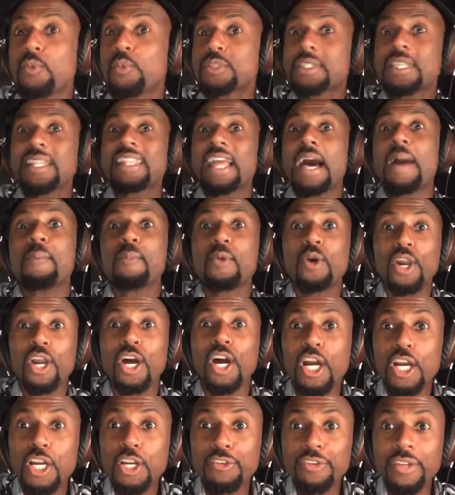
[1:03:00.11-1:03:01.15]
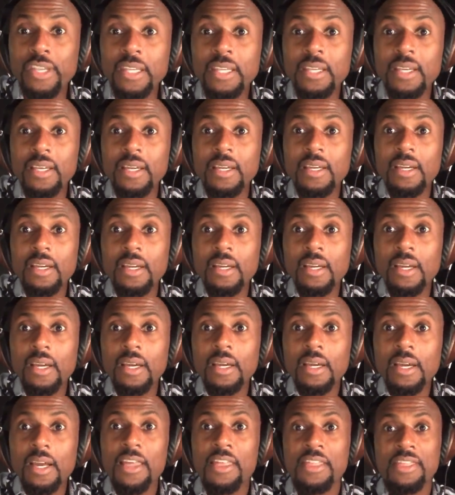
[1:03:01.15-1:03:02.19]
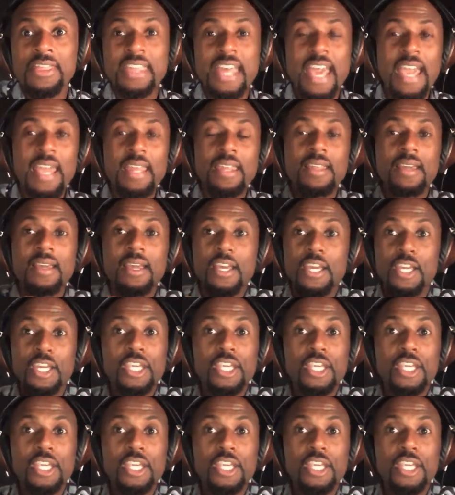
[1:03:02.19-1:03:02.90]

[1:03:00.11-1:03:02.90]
he was a lot more hungry than